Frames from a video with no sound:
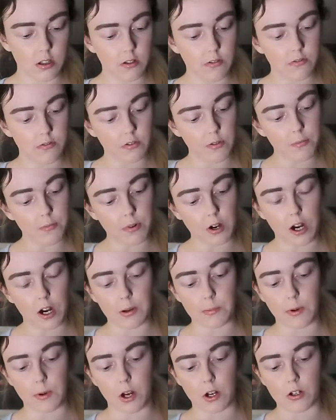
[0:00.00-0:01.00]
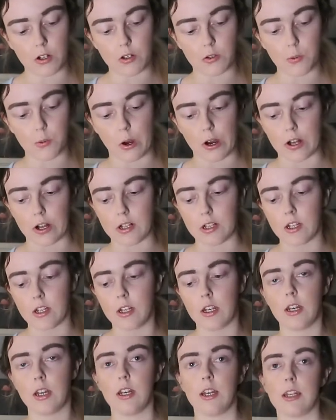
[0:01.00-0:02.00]
from Primark as well.
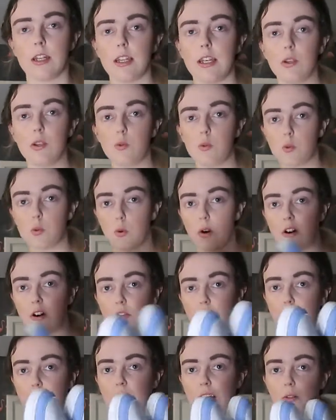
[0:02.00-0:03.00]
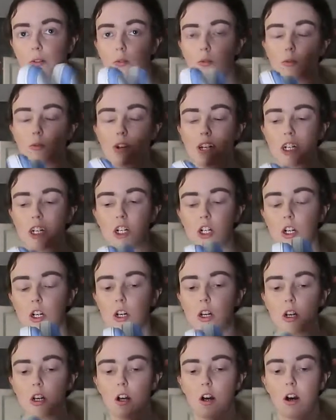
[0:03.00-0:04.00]
These were £12, which
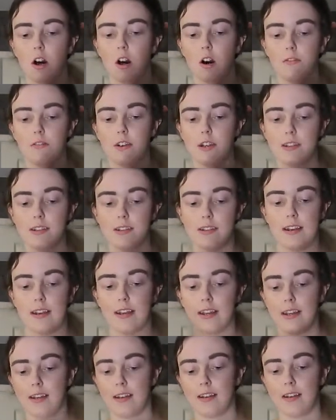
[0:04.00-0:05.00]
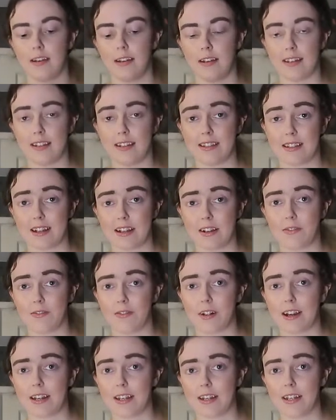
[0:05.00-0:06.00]
obviously instead of
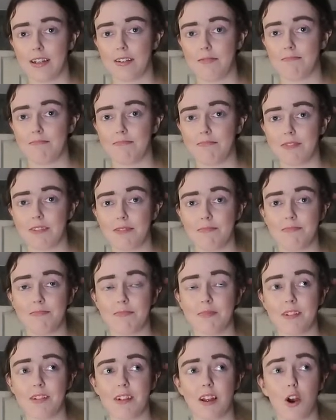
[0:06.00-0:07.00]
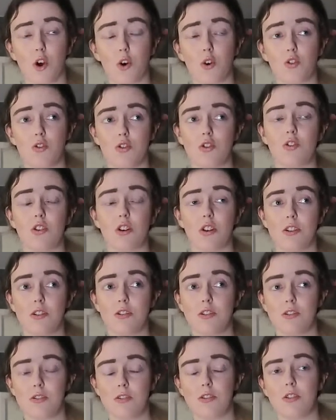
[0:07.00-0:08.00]
like
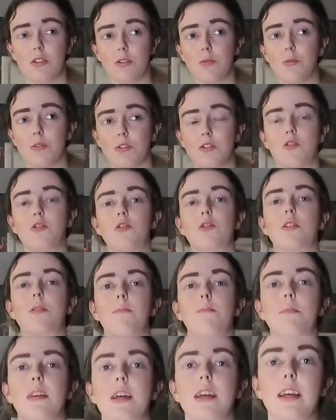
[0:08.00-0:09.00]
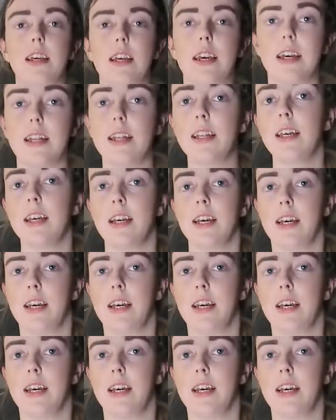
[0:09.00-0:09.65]
hundreds, 200, I'm thinking,